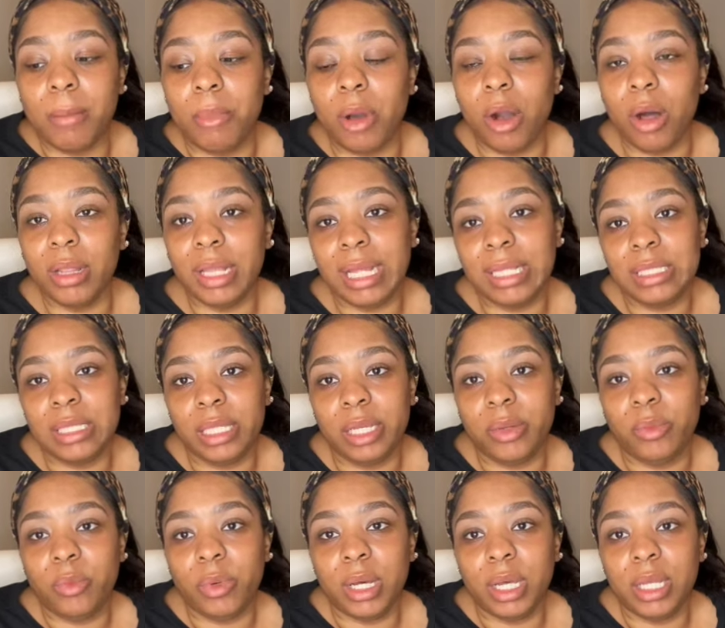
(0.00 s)
All I
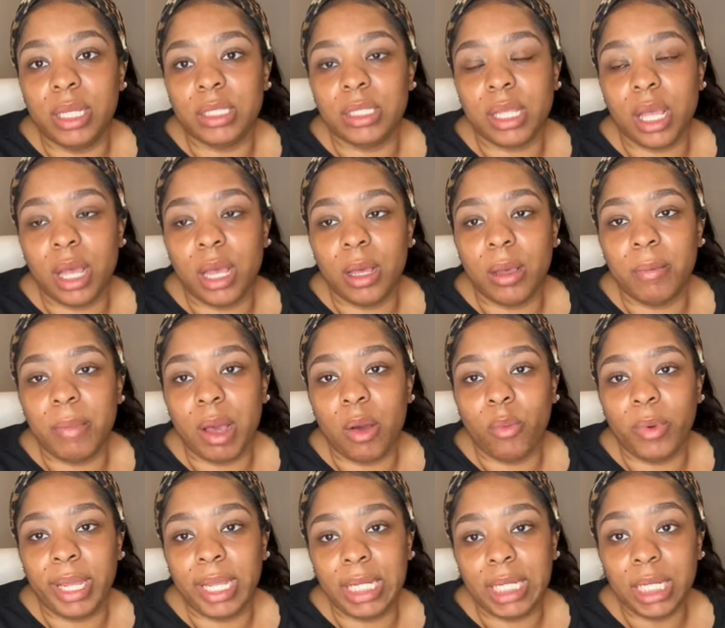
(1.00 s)
did was I
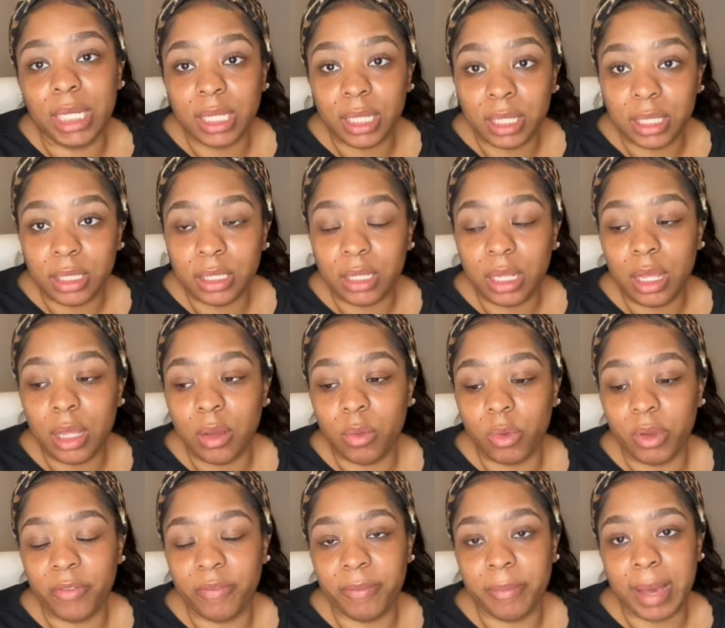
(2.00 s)
weighed in
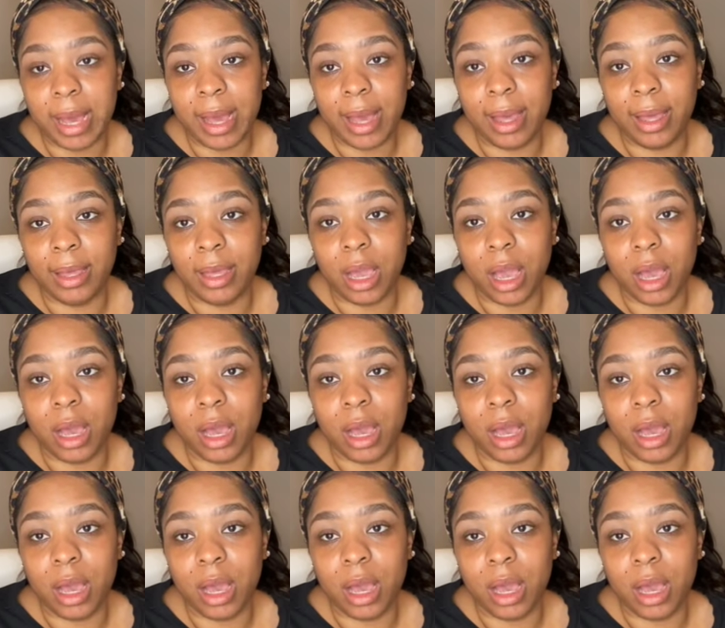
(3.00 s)
with my